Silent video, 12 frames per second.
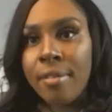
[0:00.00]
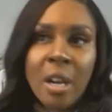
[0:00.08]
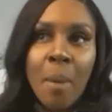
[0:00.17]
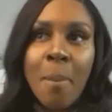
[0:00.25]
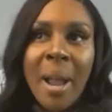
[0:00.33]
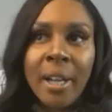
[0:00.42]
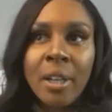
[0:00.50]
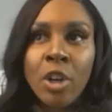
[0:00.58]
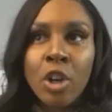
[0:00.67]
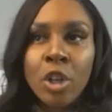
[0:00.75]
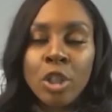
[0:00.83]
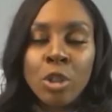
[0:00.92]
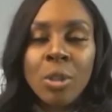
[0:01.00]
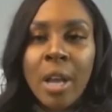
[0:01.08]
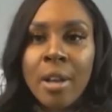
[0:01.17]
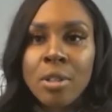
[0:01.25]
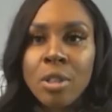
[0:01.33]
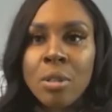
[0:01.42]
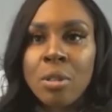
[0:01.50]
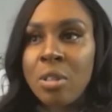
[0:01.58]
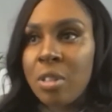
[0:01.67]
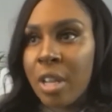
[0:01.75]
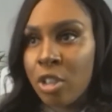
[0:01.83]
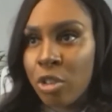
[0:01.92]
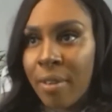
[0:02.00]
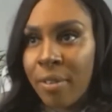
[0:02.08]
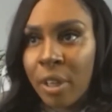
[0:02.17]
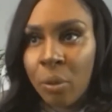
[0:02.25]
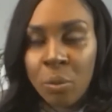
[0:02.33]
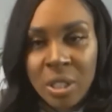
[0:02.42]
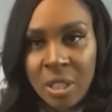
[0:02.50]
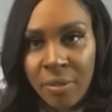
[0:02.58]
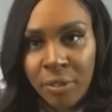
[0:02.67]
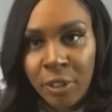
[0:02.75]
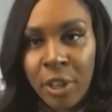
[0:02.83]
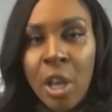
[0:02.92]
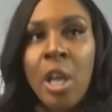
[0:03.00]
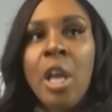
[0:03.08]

Now, back in the early 2000s, sex trafficking was different.